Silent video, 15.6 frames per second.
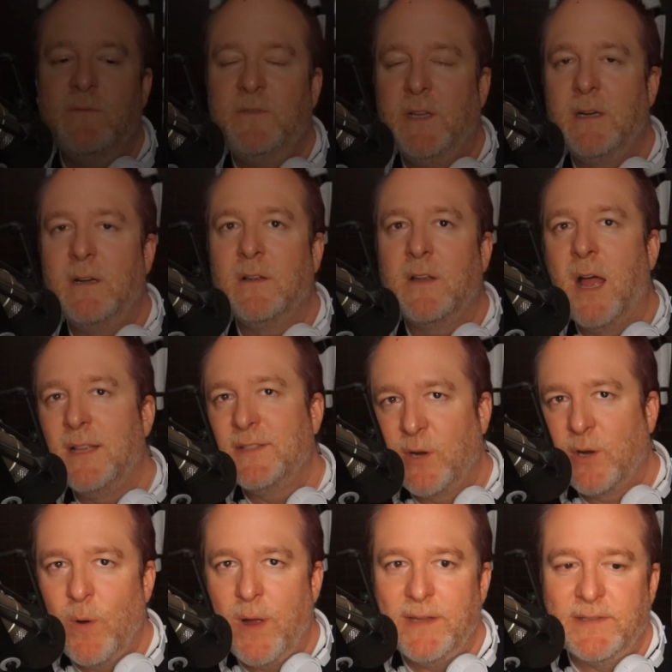of little
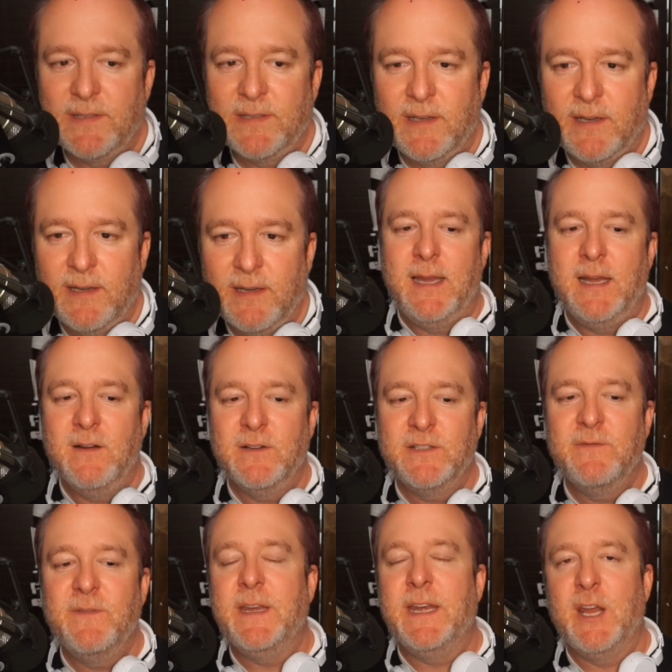consequence.
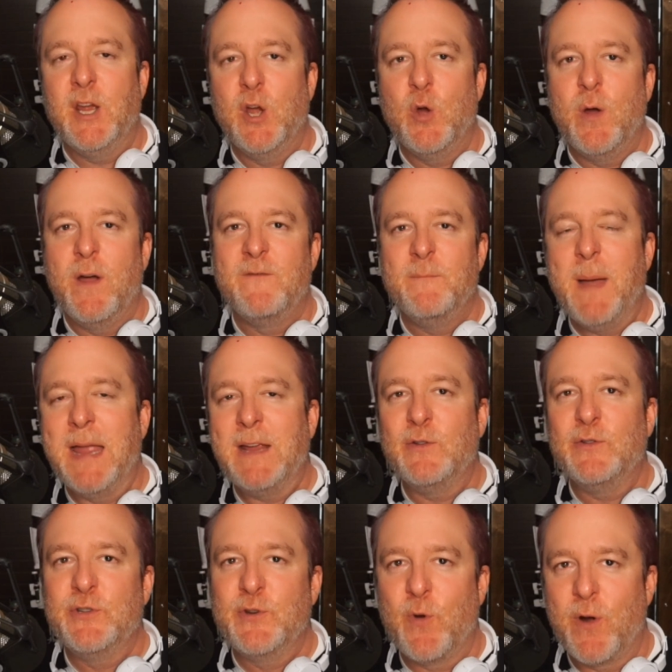Here's a video of
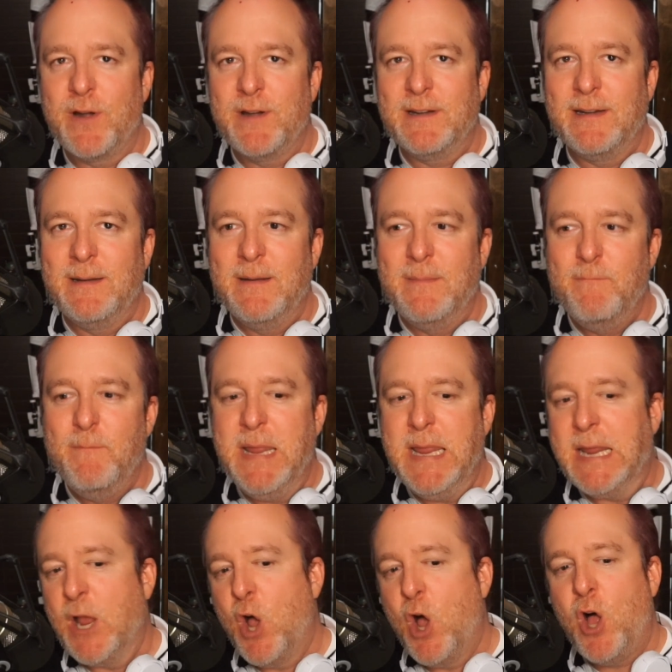Michael Jordan
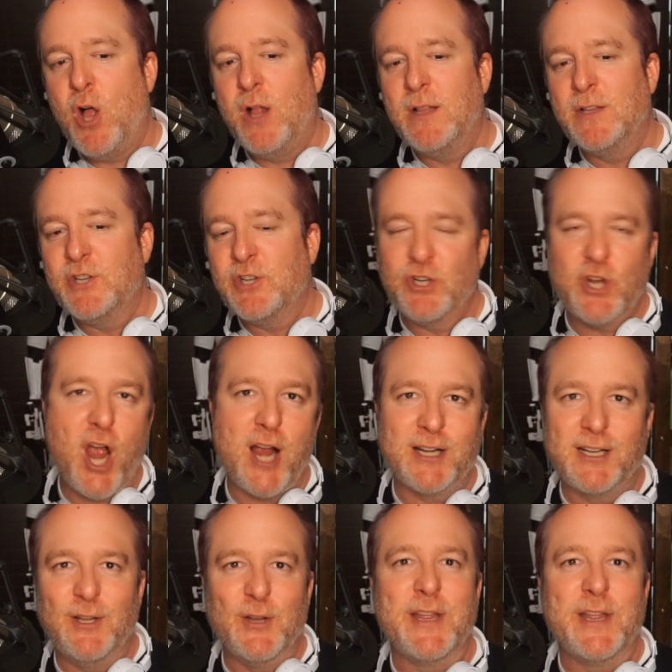being all shocked